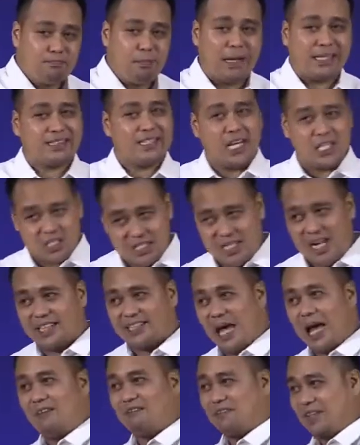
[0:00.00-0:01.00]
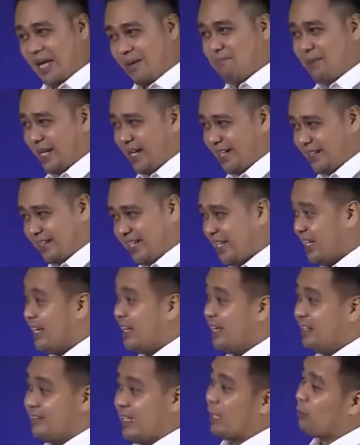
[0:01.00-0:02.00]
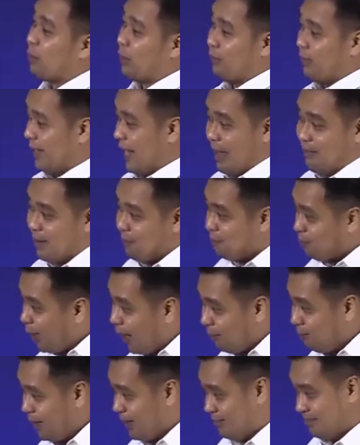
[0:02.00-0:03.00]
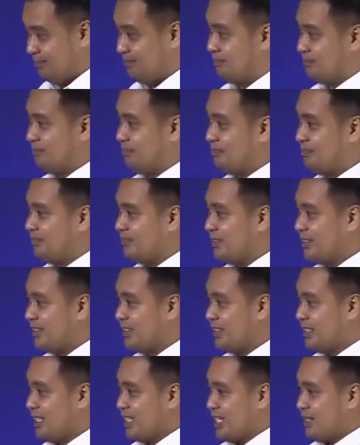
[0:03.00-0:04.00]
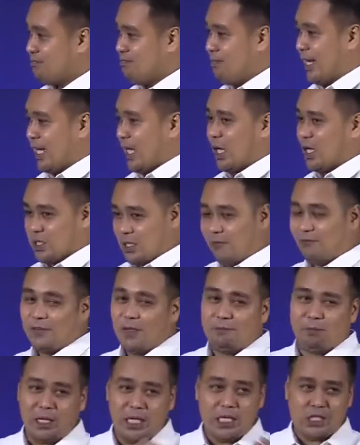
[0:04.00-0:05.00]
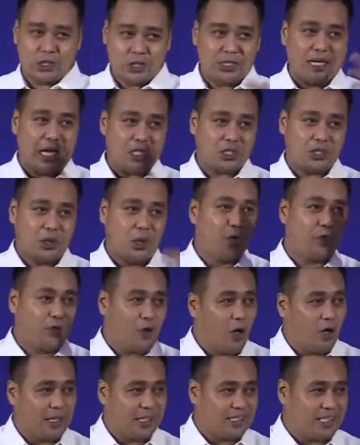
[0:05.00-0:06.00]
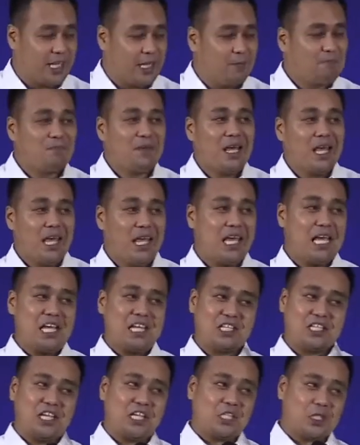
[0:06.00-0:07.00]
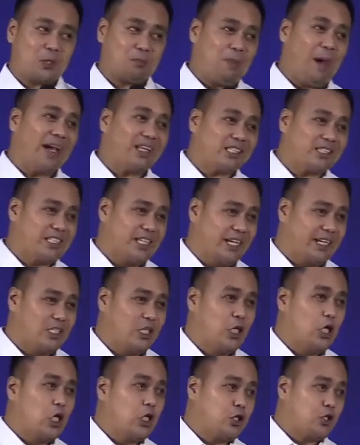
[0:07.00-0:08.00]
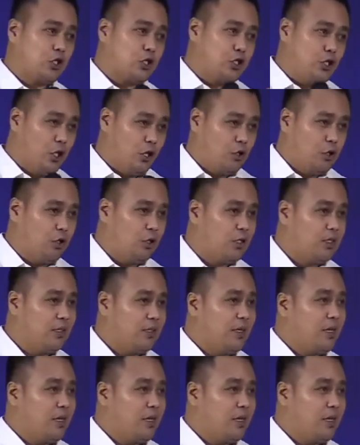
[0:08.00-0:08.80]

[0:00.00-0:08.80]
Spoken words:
but does not have the ability, then we will have a problem. Because if the person has the authority, he is expected to do